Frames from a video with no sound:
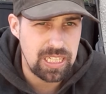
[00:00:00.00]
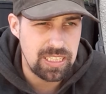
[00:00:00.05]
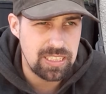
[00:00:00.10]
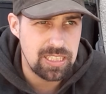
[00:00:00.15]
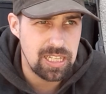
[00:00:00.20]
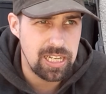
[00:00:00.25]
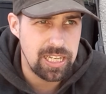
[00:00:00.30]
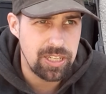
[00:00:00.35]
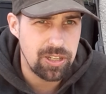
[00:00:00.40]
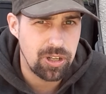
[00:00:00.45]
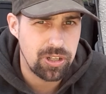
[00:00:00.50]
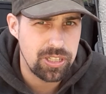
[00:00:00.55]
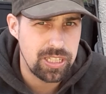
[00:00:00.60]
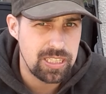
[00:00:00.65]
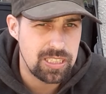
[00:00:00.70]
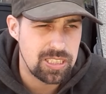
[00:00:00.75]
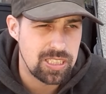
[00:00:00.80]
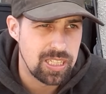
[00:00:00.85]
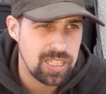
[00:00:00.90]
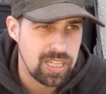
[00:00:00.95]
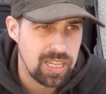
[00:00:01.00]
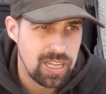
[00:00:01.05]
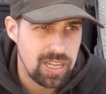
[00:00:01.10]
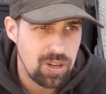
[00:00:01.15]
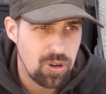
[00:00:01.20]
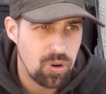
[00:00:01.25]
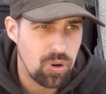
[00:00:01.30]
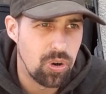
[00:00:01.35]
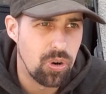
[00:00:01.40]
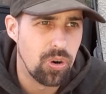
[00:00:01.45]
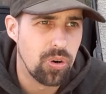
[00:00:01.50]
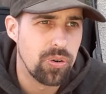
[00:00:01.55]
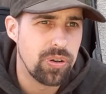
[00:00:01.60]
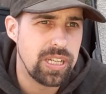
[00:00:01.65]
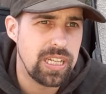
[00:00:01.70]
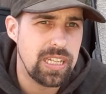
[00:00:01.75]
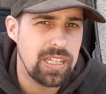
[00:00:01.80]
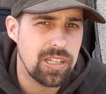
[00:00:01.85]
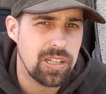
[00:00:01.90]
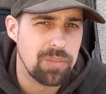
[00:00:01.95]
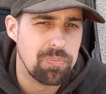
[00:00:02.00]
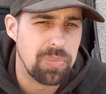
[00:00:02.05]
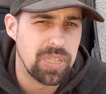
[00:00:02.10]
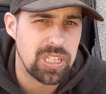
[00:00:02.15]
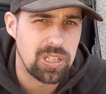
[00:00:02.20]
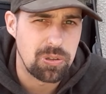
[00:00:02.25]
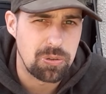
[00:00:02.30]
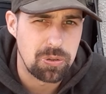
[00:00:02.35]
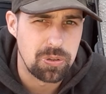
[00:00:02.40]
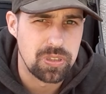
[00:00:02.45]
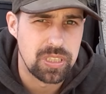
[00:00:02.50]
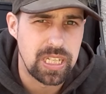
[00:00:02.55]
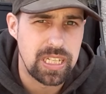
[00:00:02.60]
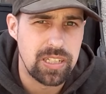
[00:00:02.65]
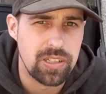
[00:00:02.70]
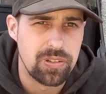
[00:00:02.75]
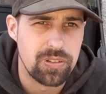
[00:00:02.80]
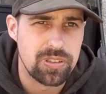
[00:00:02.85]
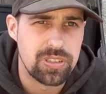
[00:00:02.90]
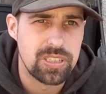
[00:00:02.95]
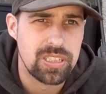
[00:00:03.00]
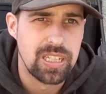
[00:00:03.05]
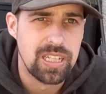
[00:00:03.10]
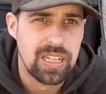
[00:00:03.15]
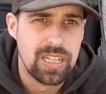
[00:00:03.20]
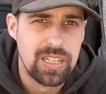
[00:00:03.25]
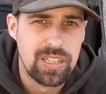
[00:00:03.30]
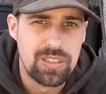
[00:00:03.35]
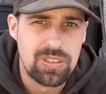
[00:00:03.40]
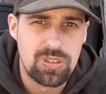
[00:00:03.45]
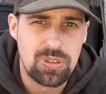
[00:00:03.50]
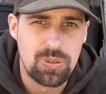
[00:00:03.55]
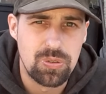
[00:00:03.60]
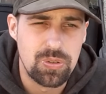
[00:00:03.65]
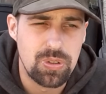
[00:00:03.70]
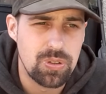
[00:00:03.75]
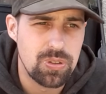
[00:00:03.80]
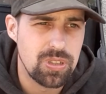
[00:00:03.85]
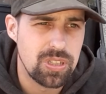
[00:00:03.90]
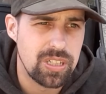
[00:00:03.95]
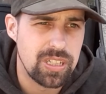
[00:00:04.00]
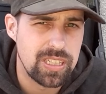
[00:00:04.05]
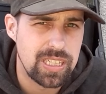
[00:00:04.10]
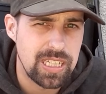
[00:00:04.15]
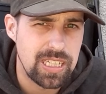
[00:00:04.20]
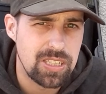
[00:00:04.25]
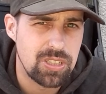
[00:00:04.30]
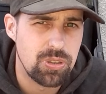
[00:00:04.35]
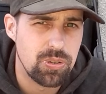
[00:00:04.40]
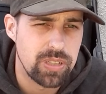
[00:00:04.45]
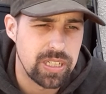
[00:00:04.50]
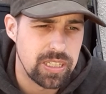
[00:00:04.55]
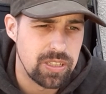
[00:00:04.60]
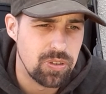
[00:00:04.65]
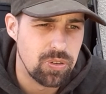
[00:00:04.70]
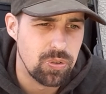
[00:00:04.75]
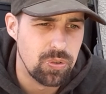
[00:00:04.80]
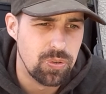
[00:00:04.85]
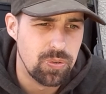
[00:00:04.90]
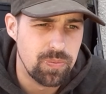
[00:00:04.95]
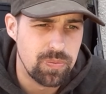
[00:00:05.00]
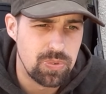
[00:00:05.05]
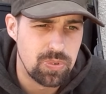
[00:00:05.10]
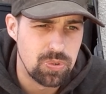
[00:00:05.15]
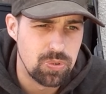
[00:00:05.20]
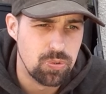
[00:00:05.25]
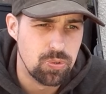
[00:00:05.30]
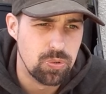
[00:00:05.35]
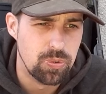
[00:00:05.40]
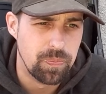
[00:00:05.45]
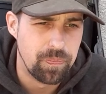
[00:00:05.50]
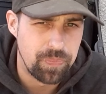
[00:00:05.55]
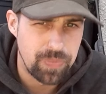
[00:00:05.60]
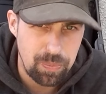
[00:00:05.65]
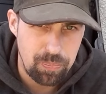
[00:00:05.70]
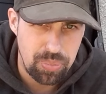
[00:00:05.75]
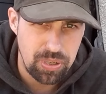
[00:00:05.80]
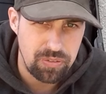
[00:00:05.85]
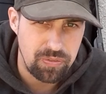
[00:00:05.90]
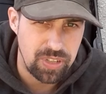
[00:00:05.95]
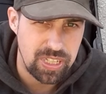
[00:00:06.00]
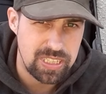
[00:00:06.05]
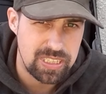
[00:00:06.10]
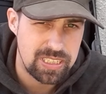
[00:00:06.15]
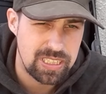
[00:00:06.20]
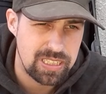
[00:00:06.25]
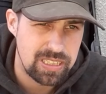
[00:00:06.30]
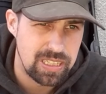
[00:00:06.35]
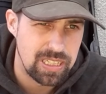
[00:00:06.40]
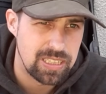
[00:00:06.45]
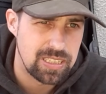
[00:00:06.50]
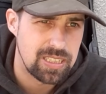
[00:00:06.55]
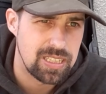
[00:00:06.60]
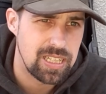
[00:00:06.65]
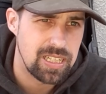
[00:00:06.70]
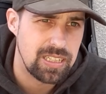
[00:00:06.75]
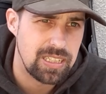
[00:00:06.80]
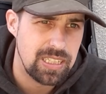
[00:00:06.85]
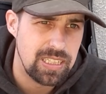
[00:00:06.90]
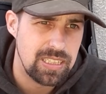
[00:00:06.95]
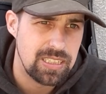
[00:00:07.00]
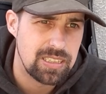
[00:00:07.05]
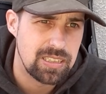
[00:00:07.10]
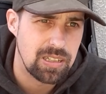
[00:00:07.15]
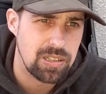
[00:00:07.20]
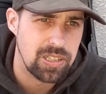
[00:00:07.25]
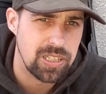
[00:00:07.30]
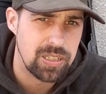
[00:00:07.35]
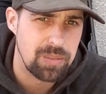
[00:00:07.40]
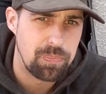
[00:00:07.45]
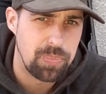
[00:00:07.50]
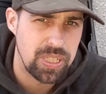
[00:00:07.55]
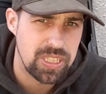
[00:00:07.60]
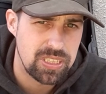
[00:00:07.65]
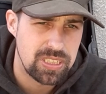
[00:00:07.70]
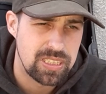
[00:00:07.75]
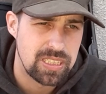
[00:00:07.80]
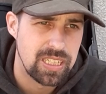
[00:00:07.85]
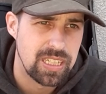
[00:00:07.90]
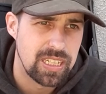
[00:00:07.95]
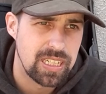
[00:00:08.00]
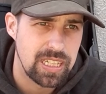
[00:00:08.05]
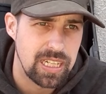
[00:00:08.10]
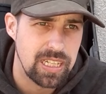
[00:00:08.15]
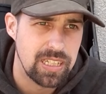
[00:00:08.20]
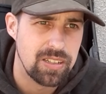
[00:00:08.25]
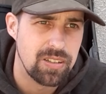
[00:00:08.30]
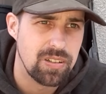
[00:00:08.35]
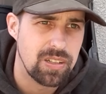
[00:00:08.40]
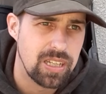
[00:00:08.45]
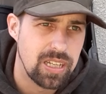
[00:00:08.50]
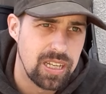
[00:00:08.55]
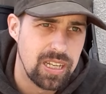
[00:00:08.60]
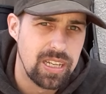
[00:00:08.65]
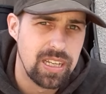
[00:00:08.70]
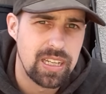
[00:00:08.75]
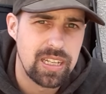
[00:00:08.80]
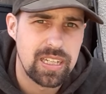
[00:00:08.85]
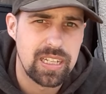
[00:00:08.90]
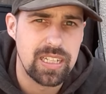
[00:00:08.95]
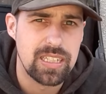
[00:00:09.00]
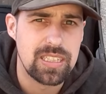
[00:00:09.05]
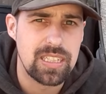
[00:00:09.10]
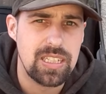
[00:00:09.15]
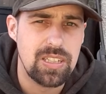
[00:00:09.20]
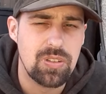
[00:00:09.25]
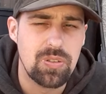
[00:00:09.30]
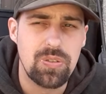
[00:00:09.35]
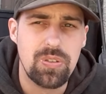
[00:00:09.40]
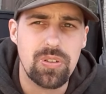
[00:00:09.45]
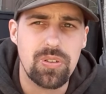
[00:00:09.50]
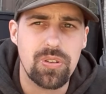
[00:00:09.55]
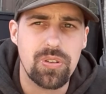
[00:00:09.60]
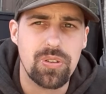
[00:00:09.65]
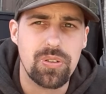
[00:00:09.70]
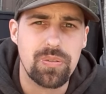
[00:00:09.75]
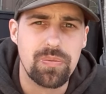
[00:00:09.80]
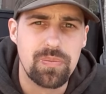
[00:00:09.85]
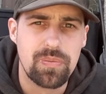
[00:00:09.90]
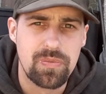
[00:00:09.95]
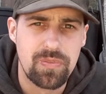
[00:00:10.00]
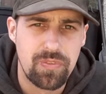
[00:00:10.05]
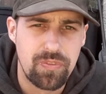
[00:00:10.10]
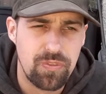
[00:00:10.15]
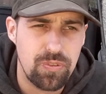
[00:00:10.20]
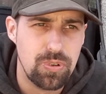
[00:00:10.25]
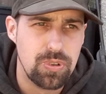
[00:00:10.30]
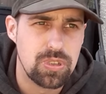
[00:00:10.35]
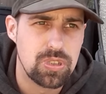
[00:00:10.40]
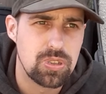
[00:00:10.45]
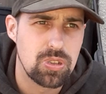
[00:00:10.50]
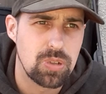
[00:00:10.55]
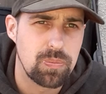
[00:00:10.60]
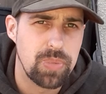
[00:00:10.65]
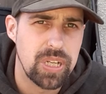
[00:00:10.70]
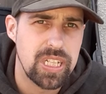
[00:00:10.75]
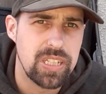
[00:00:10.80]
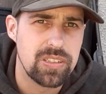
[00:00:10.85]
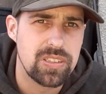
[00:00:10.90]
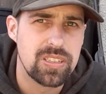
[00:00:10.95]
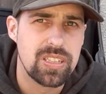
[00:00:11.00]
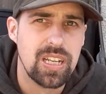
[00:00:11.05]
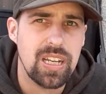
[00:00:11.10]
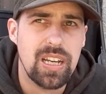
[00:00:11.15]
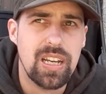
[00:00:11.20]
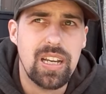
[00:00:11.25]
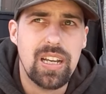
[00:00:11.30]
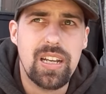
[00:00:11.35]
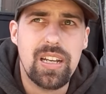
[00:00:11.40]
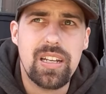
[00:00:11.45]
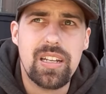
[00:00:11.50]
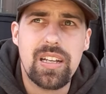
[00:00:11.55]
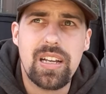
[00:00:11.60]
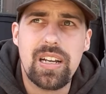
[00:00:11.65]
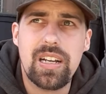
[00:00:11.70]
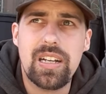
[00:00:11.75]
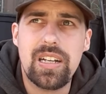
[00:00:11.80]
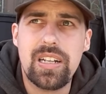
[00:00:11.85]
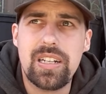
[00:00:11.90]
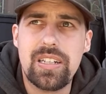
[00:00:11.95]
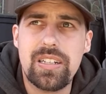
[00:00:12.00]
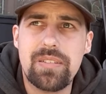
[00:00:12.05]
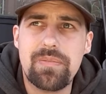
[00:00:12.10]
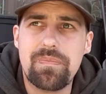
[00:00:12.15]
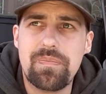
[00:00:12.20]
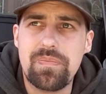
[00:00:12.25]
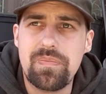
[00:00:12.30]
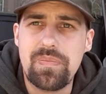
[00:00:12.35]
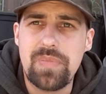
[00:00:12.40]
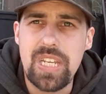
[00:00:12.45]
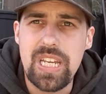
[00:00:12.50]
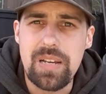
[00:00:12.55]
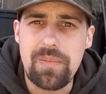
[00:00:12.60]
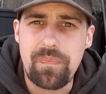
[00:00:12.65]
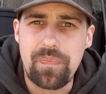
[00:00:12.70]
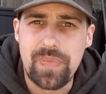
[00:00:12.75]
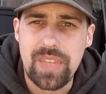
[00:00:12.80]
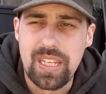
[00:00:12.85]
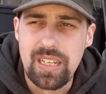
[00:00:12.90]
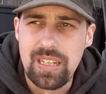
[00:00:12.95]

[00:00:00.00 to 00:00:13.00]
easily on it or in a metal containers so those are the things you can do to prevent that these uh, pests can get into your food stockpiles um, yeah